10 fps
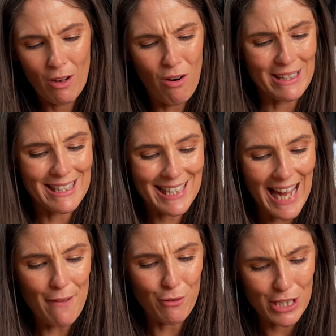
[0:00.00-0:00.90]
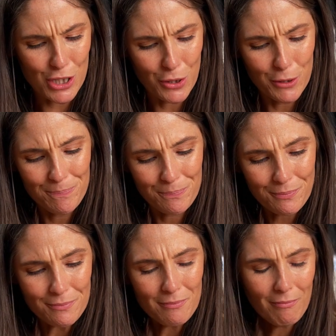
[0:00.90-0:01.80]
Oh, it's savoury too.
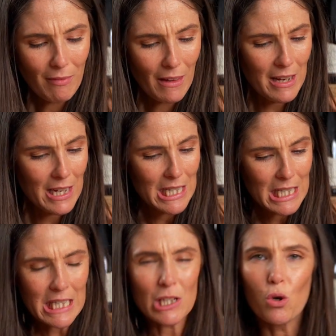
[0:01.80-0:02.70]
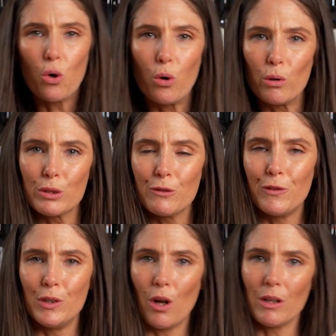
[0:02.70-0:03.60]
There's a course of
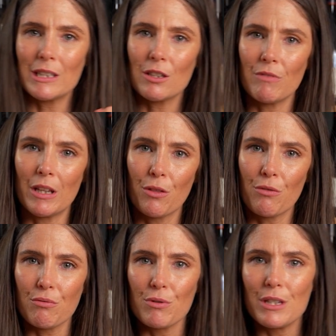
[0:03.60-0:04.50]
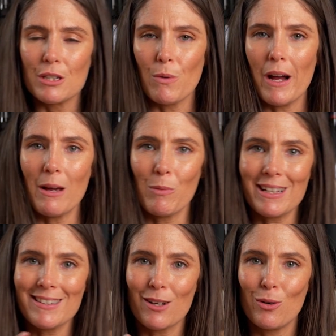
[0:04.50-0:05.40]
phenolics that run through this wine. And when I
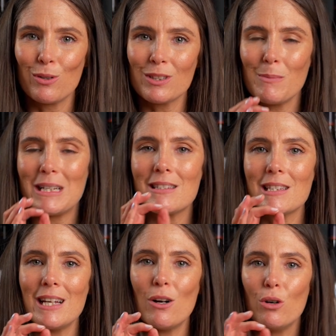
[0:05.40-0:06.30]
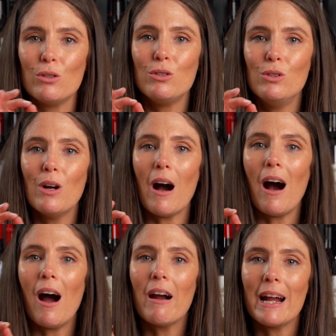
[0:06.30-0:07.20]
say course, I mean
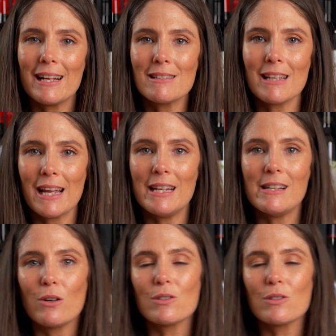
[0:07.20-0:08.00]
C-O-U-R-S-E, not